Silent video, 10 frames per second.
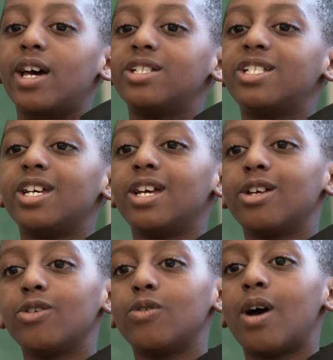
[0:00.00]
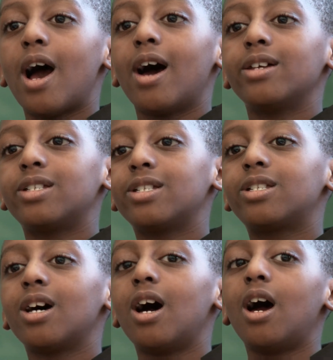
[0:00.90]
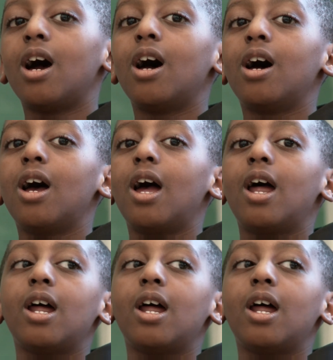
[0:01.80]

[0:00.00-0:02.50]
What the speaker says: see you at the door,